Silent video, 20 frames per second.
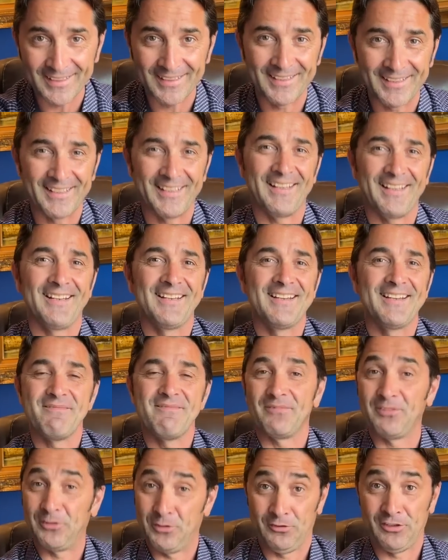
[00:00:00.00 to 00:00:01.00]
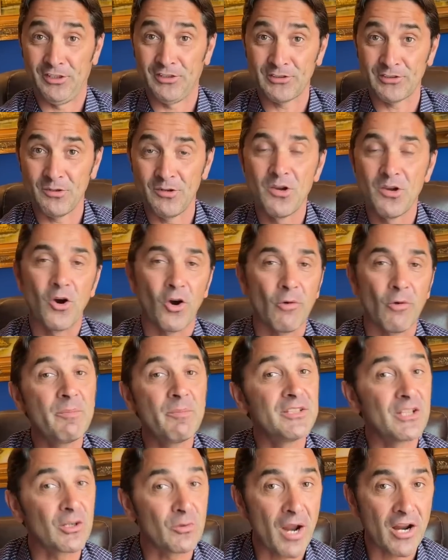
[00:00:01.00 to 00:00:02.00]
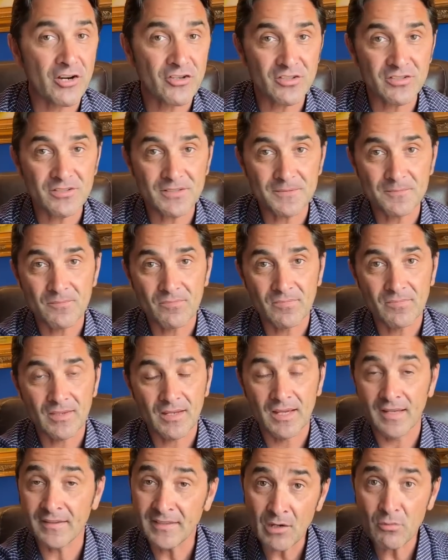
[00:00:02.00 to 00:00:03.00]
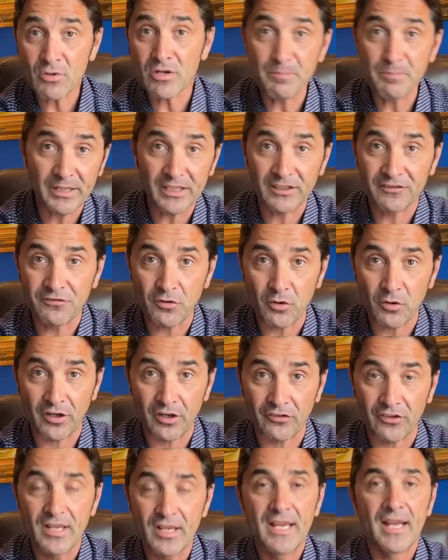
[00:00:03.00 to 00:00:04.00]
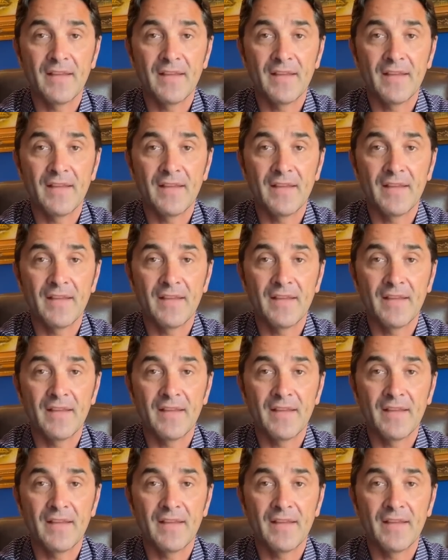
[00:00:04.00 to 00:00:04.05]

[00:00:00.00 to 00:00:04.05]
Do you think so? Or maybe the Russians? And they will build for us.